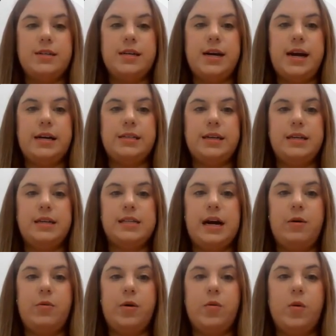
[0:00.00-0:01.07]
tactics
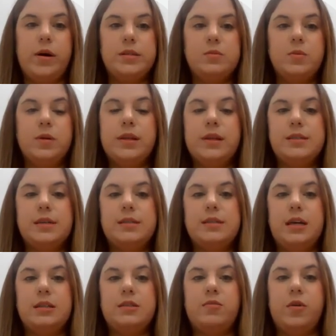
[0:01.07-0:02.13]
that were once really
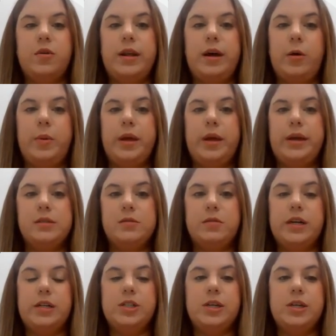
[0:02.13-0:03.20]
successful at helping us
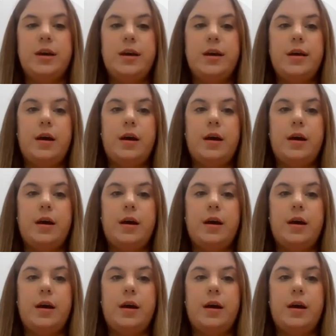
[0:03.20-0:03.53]
reach